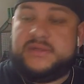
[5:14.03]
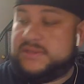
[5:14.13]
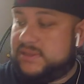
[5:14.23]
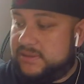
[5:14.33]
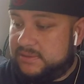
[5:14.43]

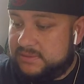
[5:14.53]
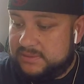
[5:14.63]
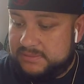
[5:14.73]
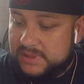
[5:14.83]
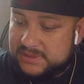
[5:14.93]
So
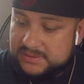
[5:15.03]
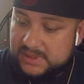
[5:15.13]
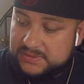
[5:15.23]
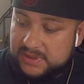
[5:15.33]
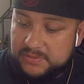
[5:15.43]

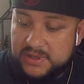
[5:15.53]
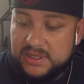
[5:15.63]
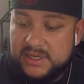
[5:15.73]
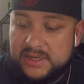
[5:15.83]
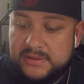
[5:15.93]
that's what I'm
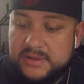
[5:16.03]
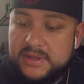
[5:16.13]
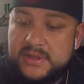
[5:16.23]
running now.